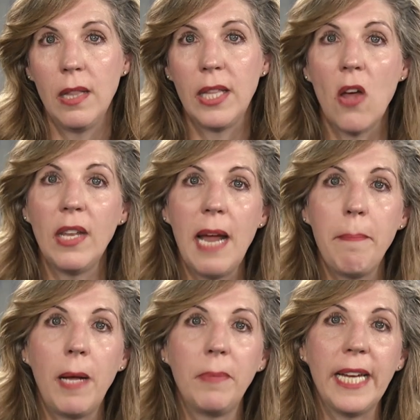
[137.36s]
The online
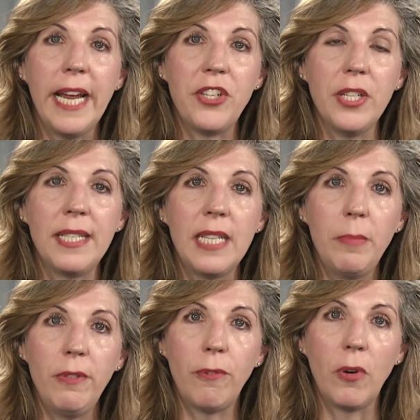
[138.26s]
publication
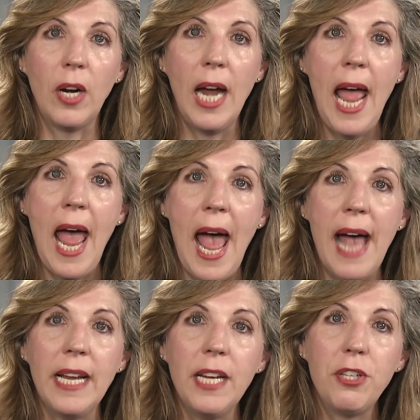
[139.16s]
Semaphore
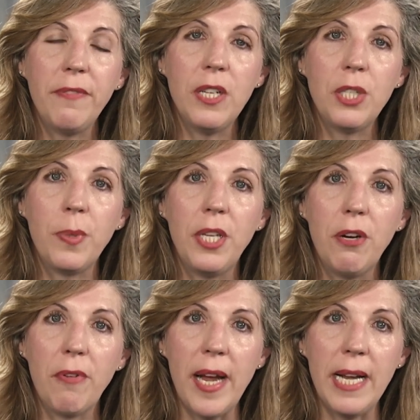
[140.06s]
had interviews with
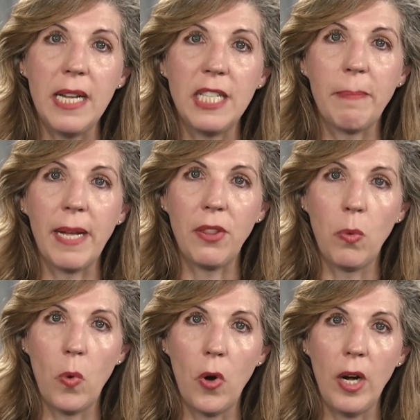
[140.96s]
Ukrainians about the
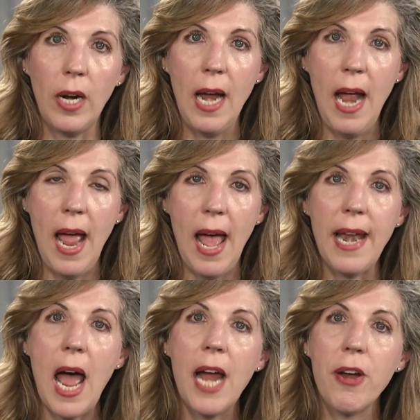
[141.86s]
war
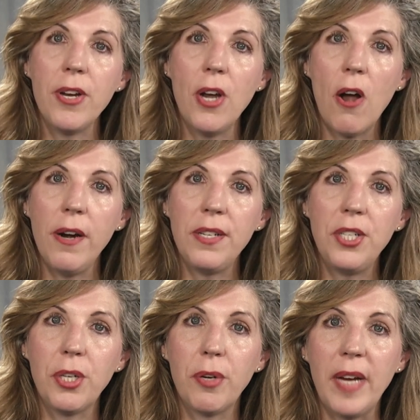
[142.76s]
and hired an artist
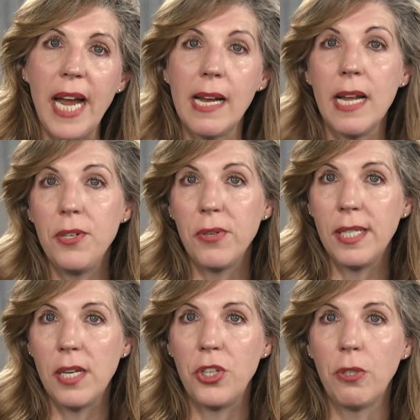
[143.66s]
to create
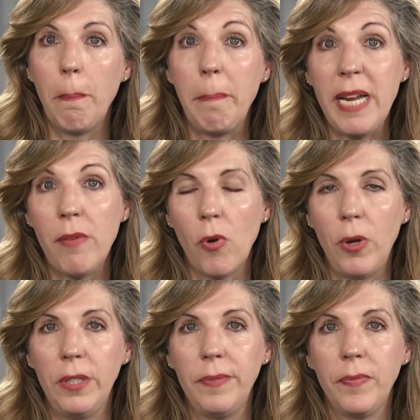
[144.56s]
interstitial
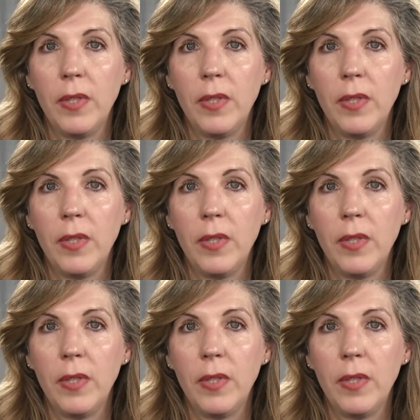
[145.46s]
B-roll.